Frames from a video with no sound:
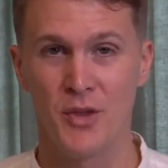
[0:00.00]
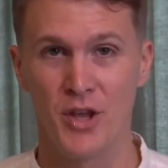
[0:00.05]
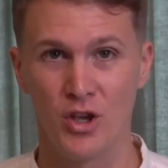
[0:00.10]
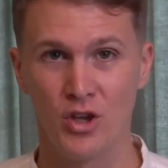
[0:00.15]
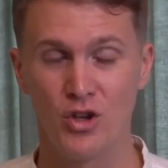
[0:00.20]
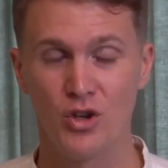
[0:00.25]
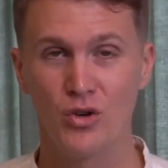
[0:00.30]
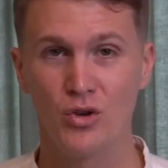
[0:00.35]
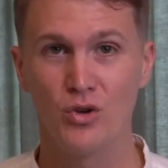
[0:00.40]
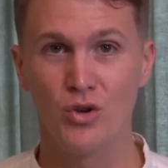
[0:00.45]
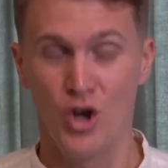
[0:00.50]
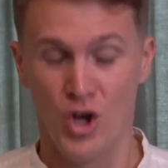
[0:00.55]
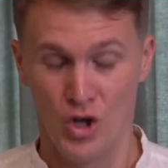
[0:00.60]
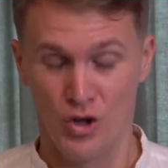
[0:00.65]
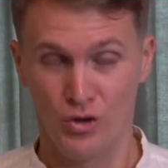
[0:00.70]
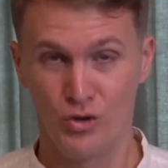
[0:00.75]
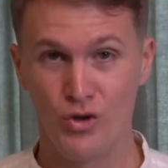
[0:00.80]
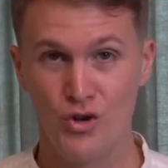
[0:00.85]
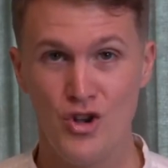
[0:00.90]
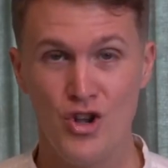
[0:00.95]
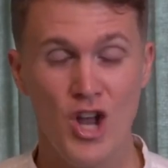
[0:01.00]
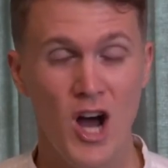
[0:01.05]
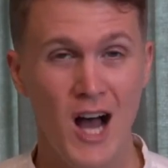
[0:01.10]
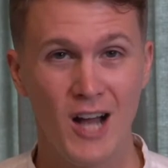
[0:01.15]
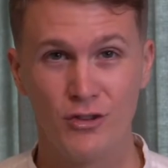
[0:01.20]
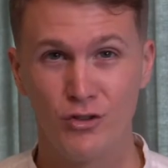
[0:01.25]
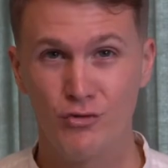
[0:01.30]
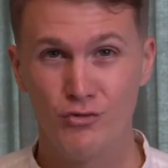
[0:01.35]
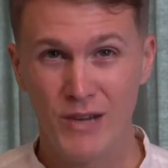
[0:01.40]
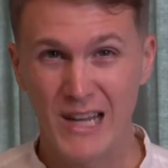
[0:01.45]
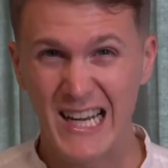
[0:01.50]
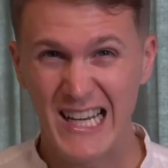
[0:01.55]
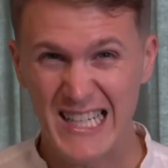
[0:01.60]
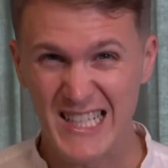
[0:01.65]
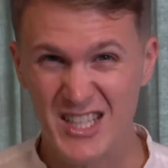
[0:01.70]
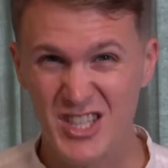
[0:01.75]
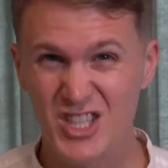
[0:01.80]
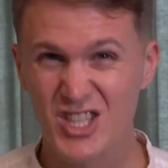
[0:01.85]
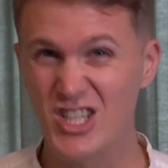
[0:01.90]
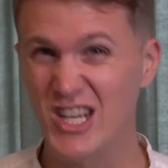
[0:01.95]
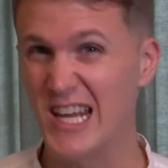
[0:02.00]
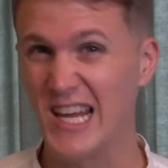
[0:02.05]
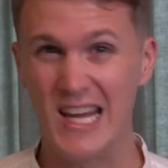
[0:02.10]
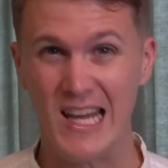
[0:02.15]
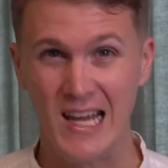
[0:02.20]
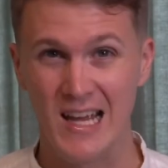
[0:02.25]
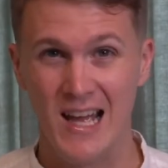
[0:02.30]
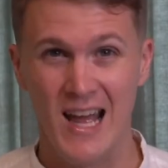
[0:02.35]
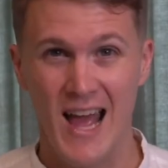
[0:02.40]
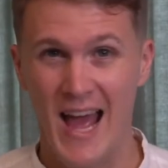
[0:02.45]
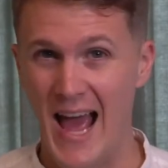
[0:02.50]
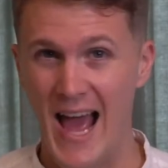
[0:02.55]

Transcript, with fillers: you do not really see